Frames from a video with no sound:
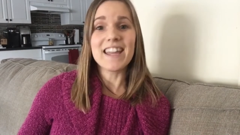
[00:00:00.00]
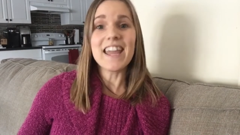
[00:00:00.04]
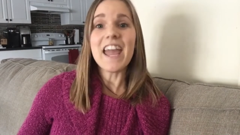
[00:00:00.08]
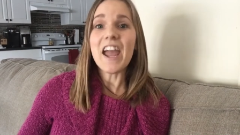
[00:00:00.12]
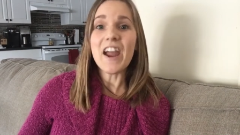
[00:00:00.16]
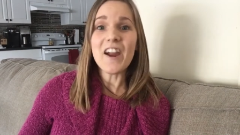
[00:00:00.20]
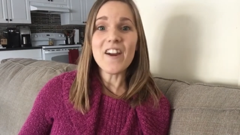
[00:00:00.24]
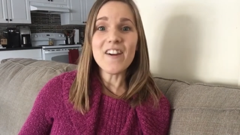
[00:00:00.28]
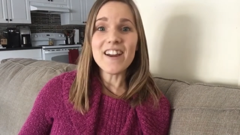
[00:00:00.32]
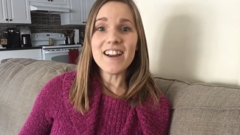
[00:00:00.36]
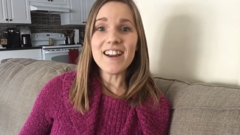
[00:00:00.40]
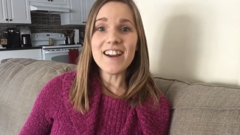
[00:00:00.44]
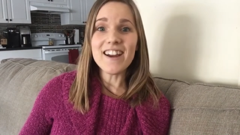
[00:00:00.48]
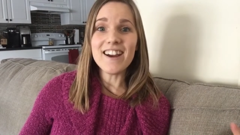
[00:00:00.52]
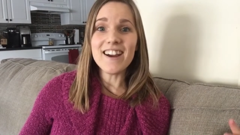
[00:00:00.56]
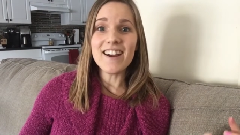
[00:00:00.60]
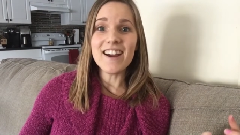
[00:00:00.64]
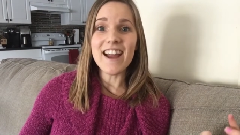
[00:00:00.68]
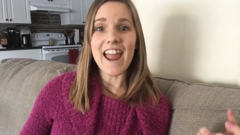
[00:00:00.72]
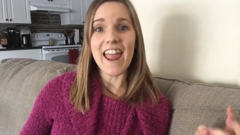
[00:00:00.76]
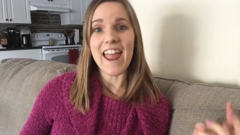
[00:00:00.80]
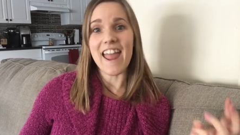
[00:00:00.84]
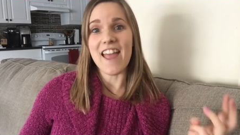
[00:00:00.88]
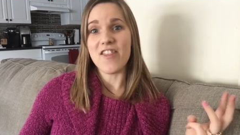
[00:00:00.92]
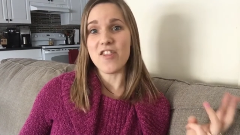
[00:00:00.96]

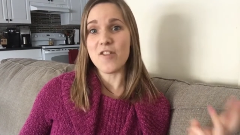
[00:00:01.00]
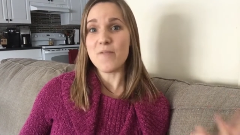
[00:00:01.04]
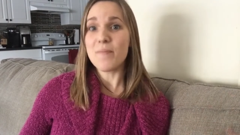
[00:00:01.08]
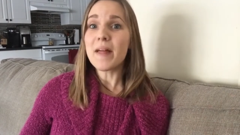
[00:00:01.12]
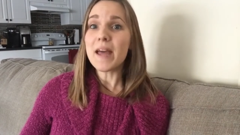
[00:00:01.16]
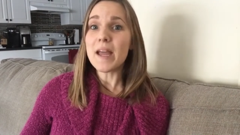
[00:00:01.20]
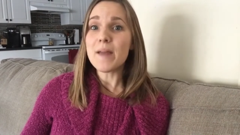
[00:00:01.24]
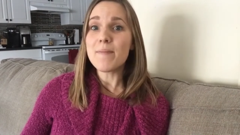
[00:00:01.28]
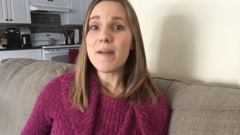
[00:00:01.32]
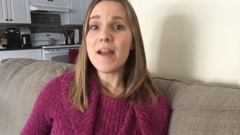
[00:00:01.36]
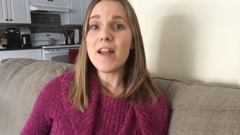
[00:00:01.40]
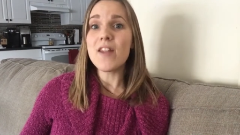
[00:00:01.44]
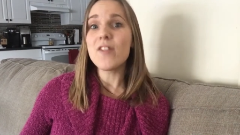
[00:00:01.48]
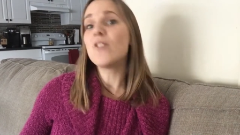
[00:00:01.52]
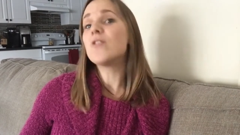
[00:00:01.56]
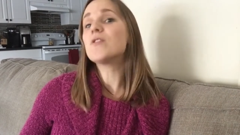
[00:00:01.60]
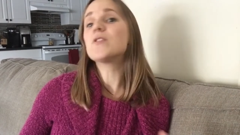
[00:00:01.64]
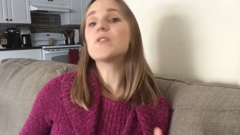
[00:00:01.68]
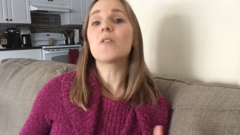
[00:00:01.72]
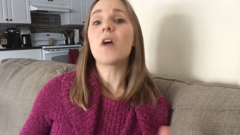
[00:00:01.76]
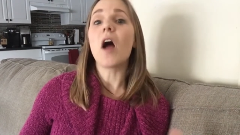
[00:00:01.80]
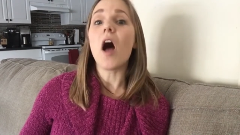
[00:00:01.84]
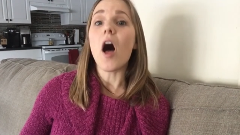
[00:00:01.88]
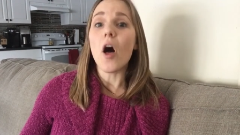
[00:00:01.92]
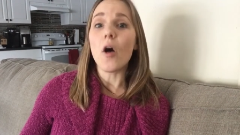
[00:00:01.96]
carrier and the playpen,
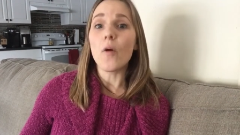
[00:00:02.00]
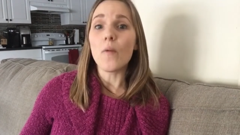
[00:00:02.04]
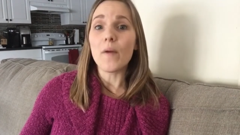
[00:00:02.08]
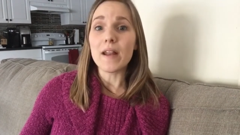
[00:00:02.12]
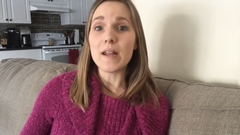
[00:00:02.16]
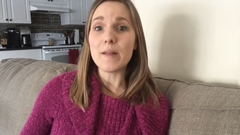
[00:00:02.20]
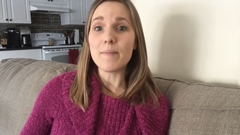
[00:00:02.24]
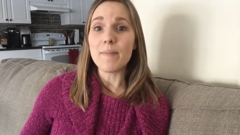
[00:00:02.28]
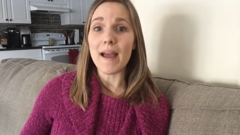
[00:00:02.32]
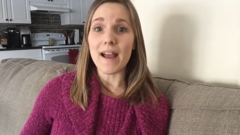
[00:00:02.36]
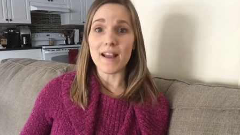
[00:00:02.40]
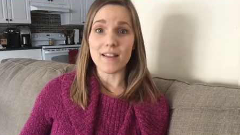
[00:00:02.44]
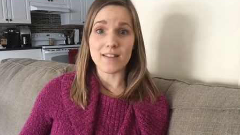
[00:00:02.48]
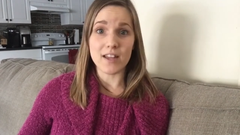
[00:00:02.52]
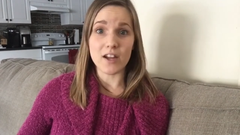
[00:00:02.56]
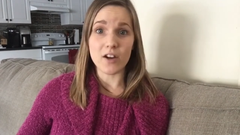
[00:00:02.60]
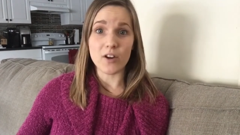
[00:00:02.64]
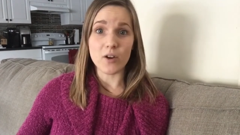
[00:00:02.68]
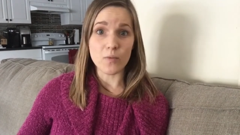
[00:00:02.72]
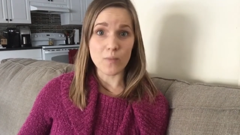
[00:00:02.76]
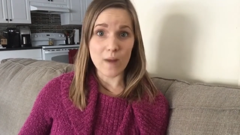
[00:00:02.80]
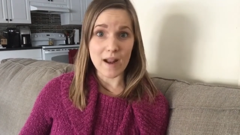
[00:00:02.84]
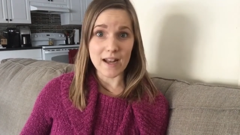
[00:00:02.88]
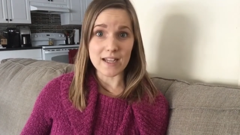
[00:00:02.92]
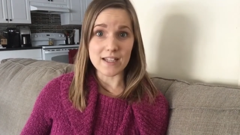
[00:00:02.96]
those are already back
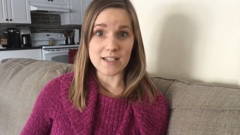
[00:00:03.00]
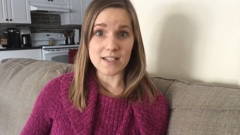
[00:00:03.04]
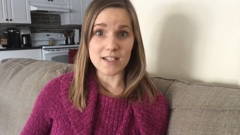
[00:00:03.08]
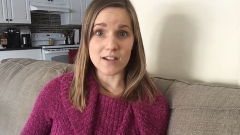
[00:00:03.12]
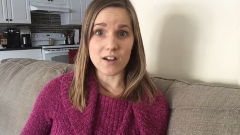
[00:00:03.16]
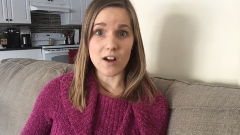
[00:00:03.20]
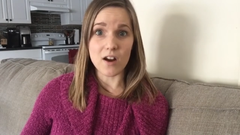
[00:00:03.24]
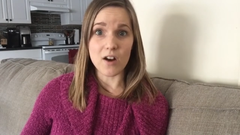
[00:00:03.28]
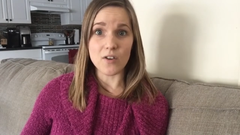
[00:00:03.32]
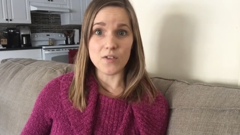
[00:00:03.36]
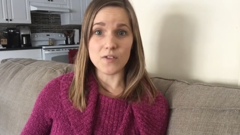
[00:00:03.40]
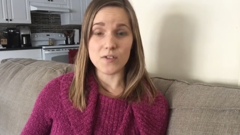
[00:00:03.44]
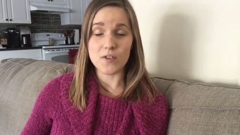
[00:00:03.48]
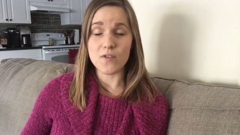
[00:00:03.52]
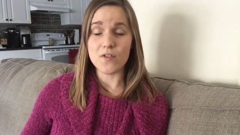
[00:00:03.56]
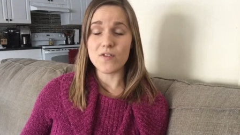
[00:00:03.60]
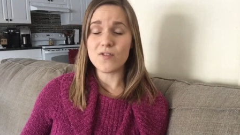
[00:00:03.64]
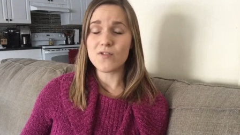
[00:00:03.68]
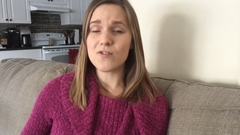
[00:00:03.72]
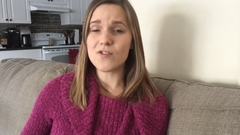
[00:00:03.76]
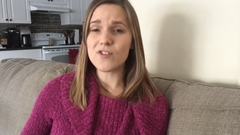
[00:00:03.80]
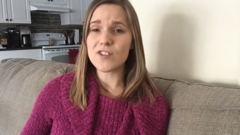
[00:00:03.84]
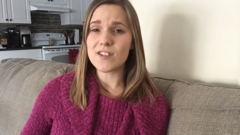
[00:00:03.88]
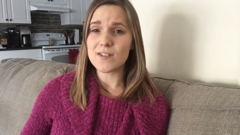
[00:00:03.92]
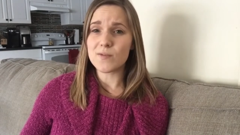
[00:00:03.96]
there ready to go. So
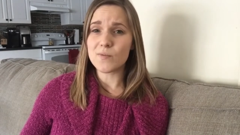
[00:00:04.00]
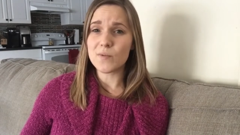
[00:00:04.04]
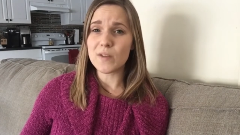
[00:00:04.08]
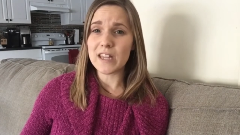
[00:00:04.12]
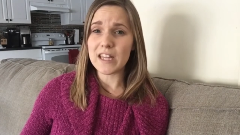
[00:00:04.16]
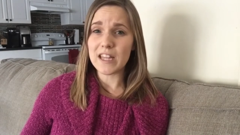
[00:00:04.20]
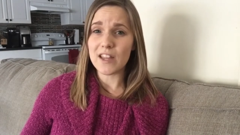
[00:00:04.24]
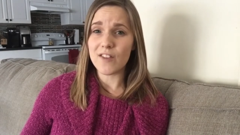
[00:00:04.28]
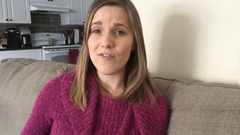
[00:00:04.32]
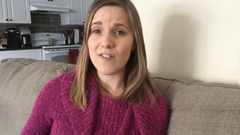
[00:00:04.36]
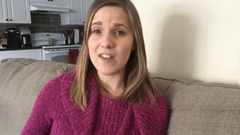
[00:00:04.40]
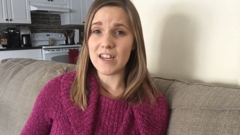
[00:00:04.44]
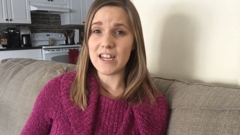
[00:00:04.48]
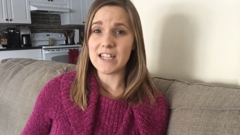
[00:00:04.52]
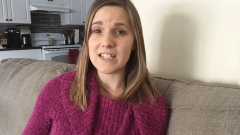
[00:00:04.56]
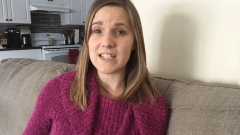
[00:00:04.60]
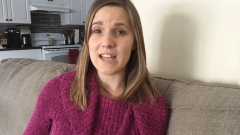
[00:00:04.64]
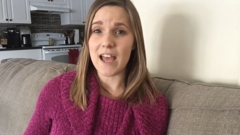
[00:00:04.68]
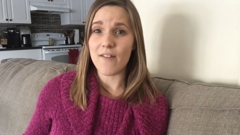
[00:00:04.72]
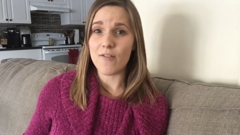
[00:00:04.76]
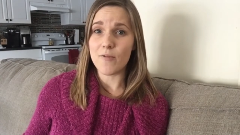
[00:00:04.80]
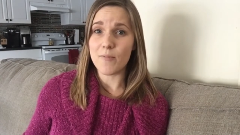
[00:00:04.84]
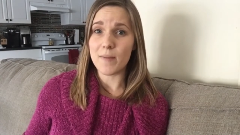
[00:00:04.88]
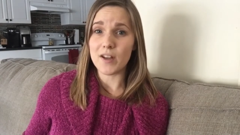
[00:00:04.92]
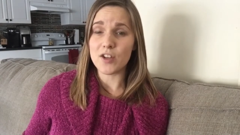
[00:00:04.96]
those are just really convenient to
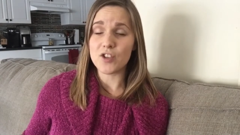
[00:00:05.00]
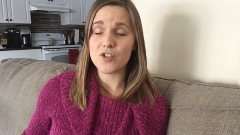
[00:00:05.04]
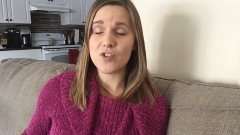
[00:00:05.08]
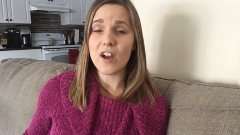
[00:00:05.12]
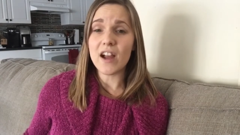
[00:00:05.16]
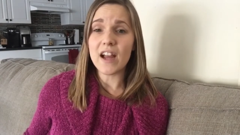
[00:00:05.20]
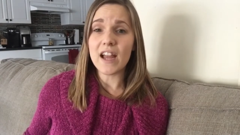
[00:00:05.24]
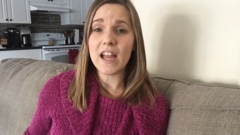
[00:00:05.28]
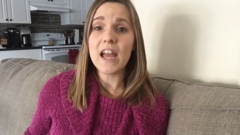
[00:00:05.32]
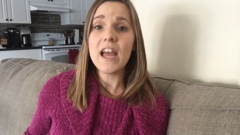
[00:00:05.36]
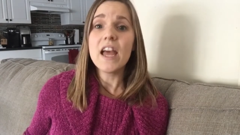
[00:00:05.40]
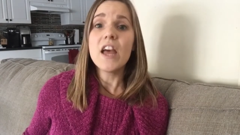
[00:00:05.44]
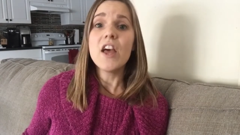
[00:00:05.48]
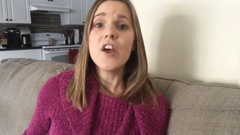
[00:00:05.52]
have in my trunk.